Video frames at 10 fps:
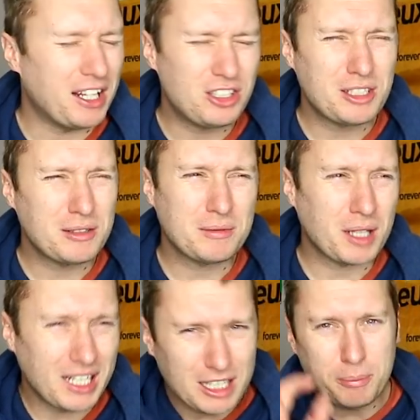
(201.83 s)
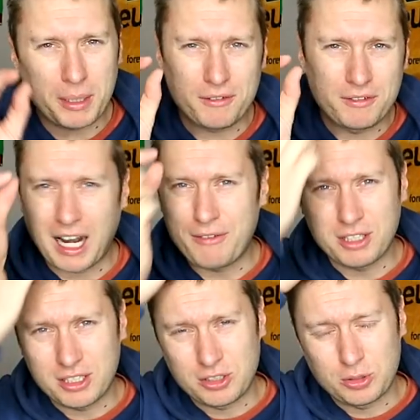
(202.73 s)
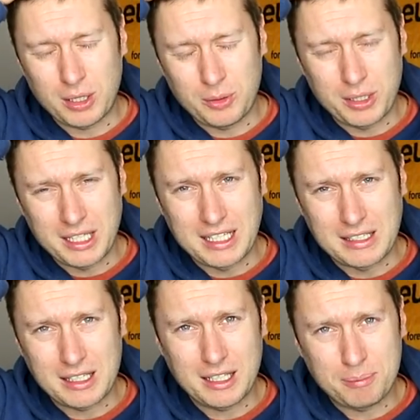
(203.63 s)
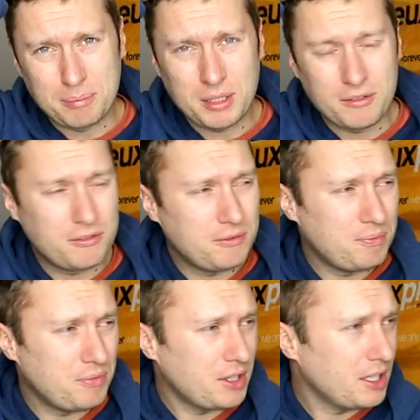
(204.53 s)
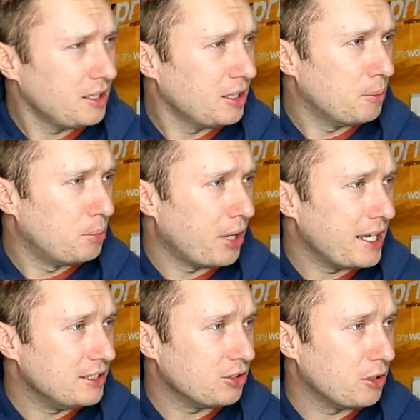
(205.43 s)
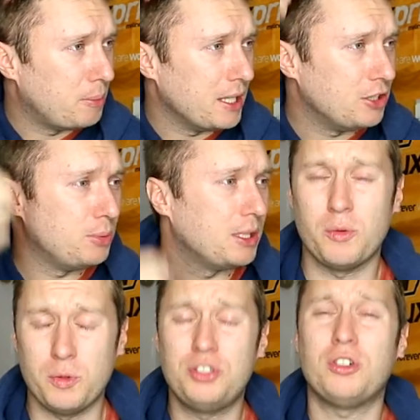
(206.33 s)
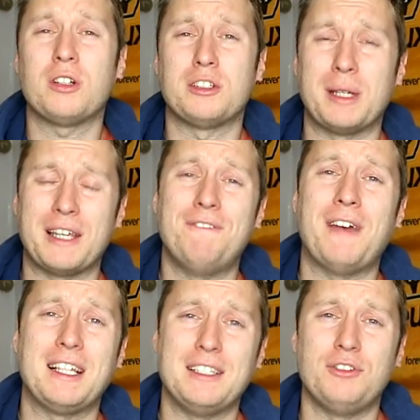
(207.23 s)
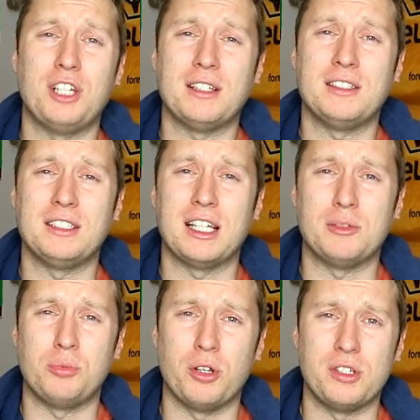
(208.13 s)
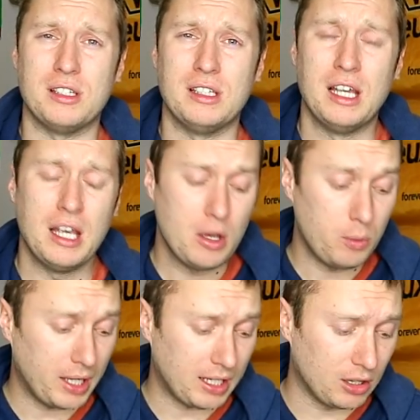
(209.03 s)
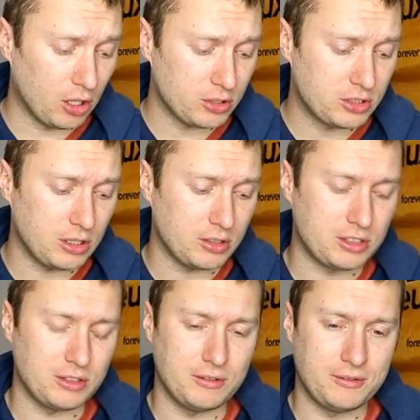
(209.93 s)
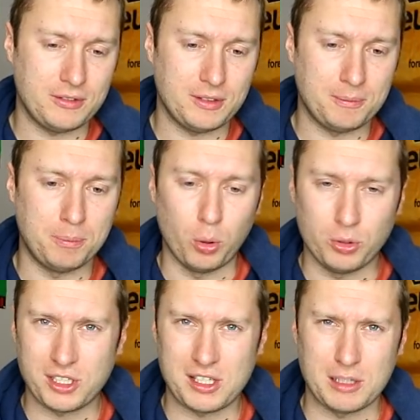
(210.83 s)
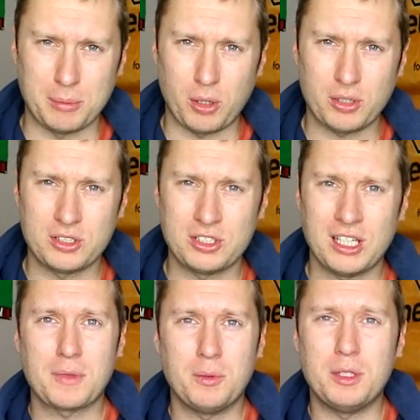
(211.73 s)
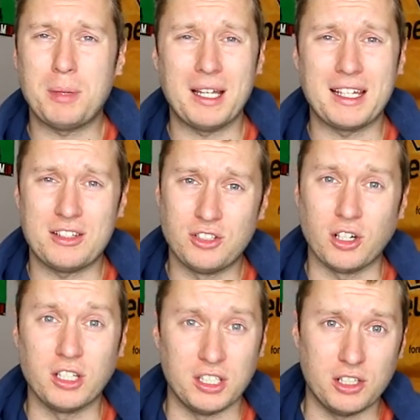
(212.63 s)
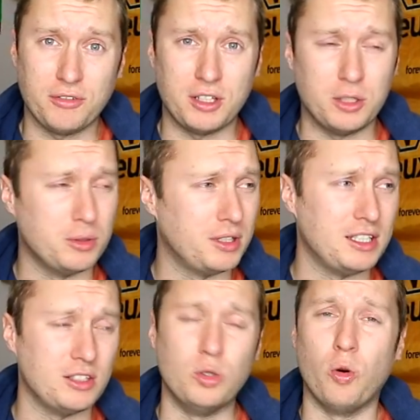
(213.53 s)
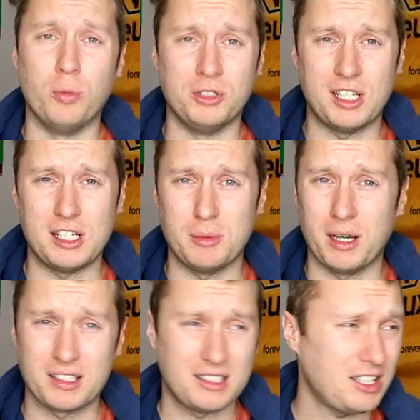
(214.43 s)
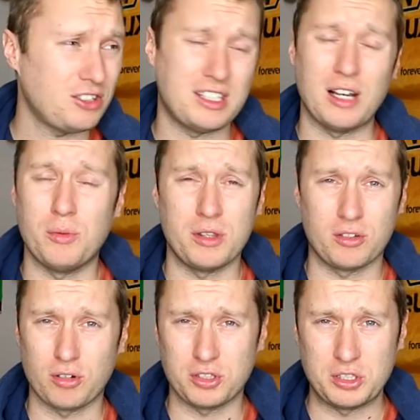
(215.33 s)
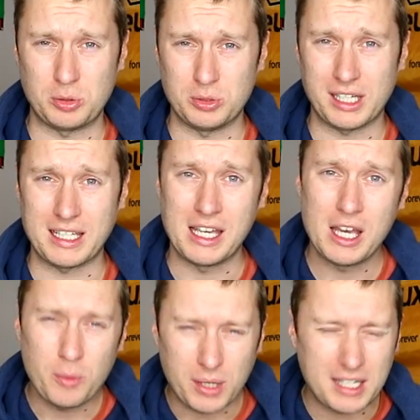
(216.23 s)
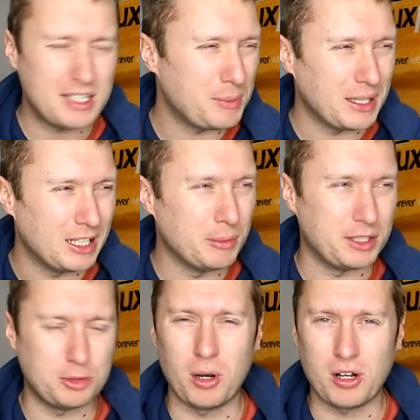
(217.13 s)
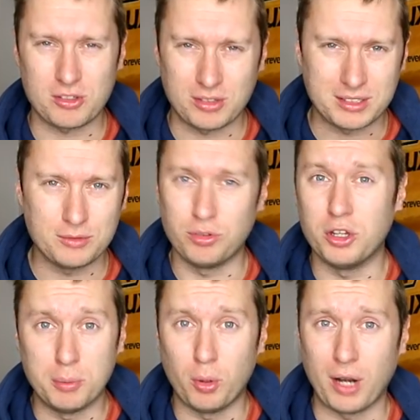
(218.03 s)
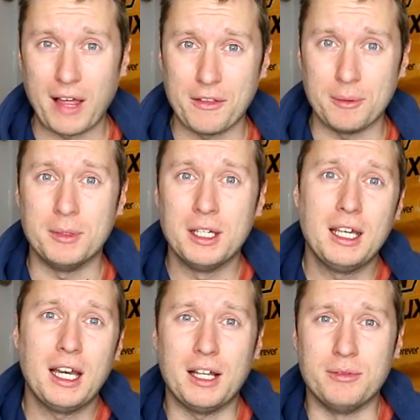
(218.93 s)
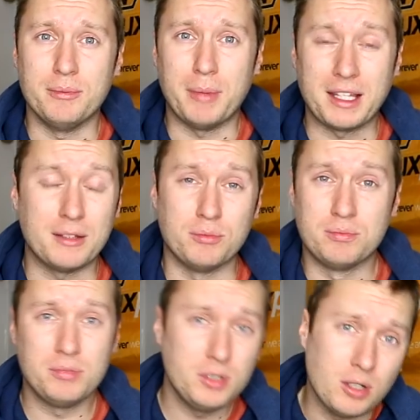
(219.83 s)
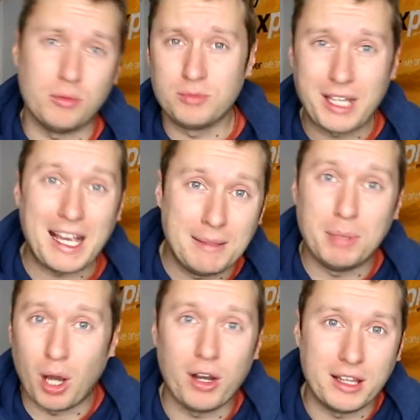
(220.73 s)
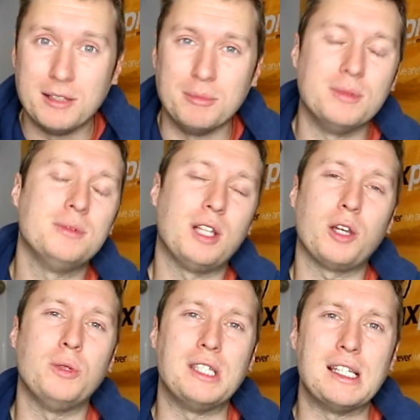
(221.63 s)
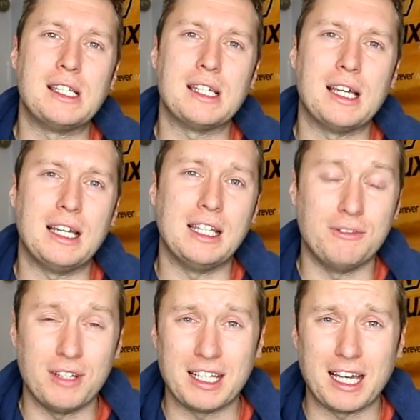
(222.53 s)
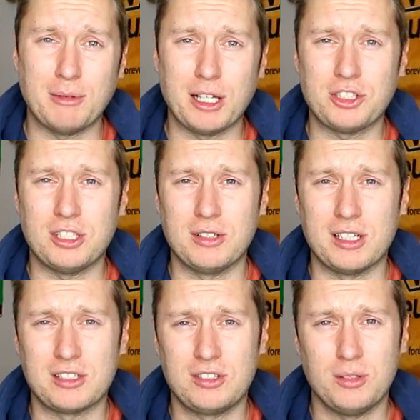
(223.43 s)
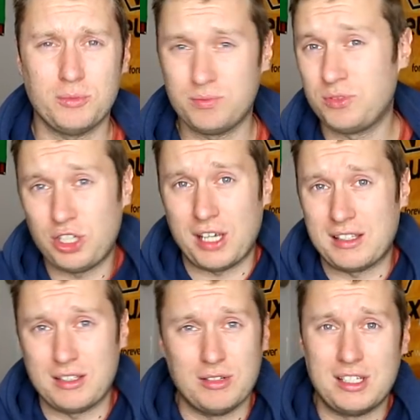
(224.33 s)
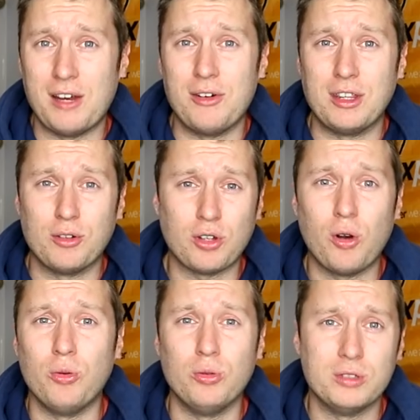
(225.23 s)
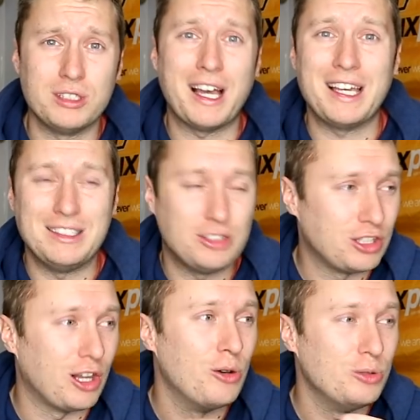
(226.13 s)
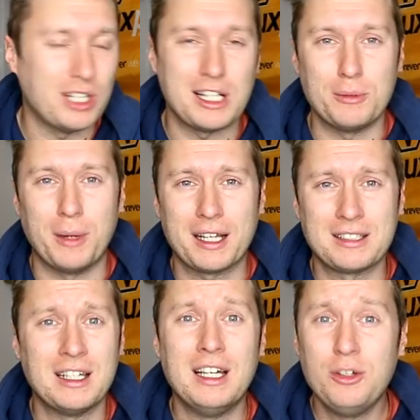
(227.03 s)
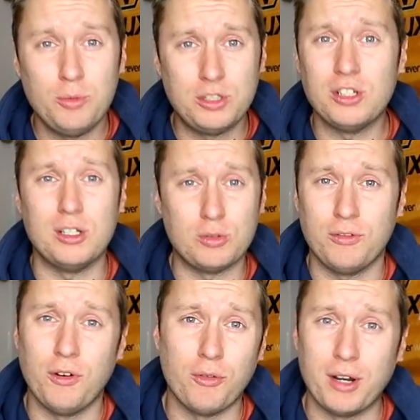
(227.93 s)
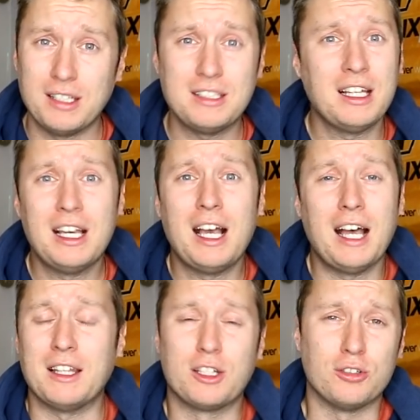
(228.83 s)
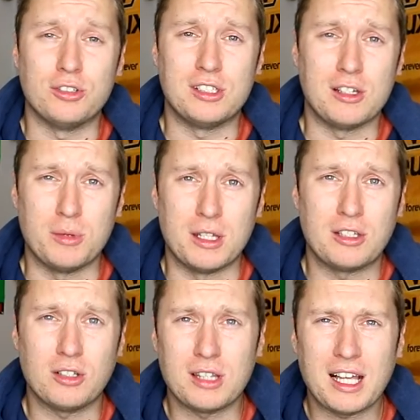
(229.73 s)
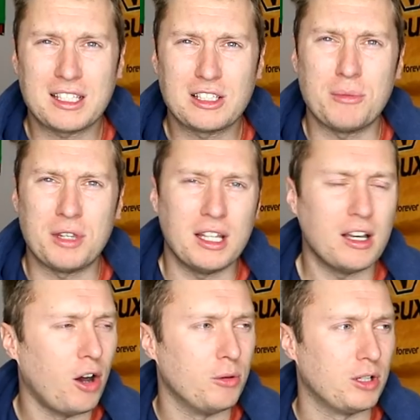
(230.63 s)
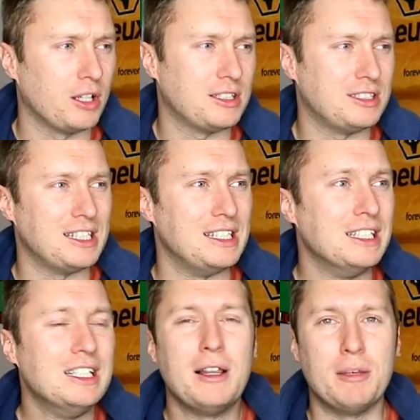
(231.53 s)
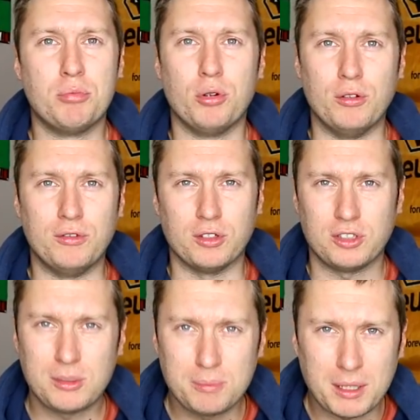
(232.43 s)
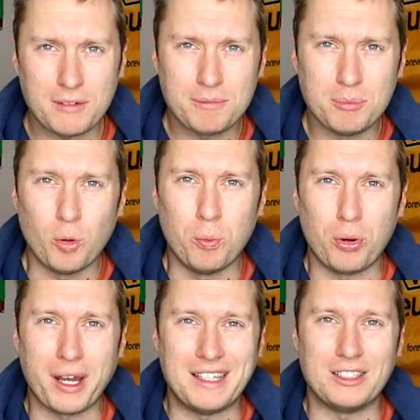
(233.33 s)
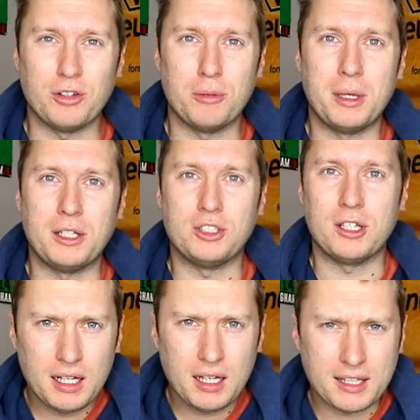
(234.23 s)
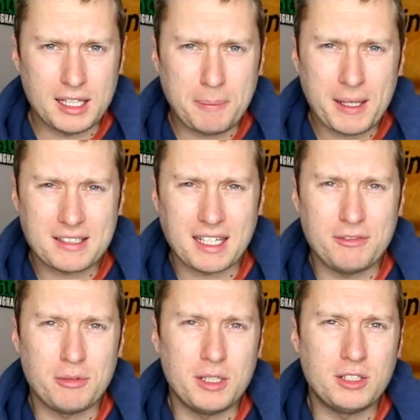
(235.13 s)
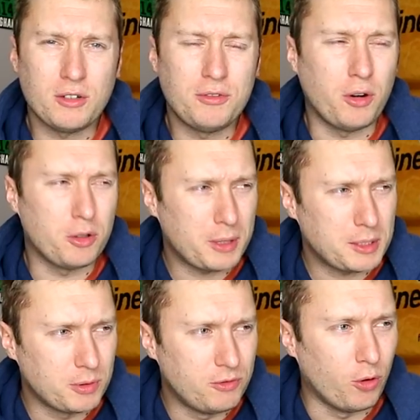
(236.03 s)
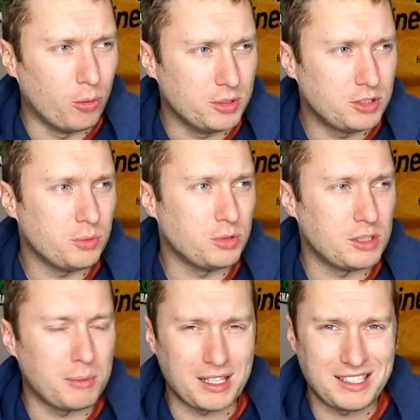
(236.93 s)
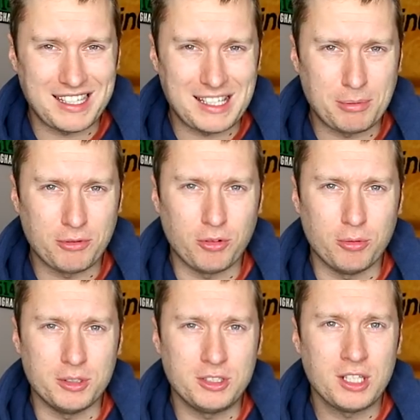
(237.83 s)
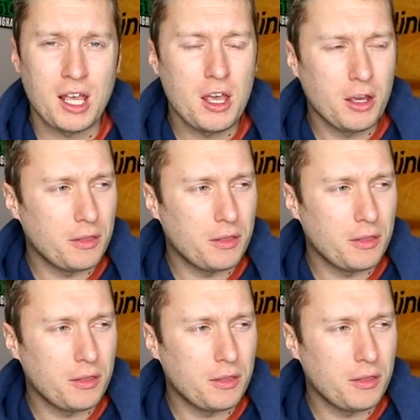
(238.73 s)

And just a little bit of cleverness as well. We need a bit of, you know, brains on the pitch. We struggled to make effective chances against Brighton. We had lots and lots of balls into the box. When you're playing against Duncan Duffy, who are these enormous centre-backs, they just dealt with the crosses all day. We needed to be a little bit smarter and run the ball at them and make them, you know, get in behind them, like we did in the Villa game last year against Chester and Terry, those old, slow centre-backs. We turned it into a foot race, and they couldn't deal with it. So that's something that I would like to see improved on, just a bit of more brains on the pitch. I think the best game for me so far, the best performance, was the Man City performance.